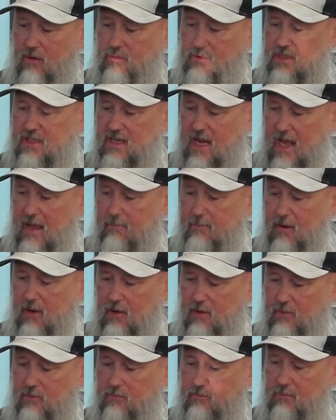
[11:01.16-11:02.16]
on
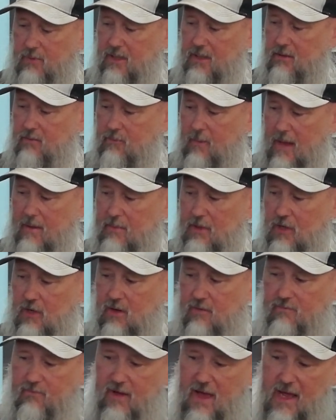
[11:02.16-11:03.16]
Snap-on, but maybe you
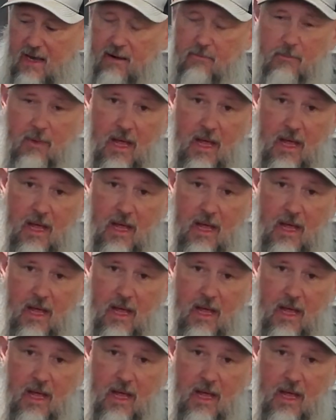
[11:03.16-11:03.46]
can find it.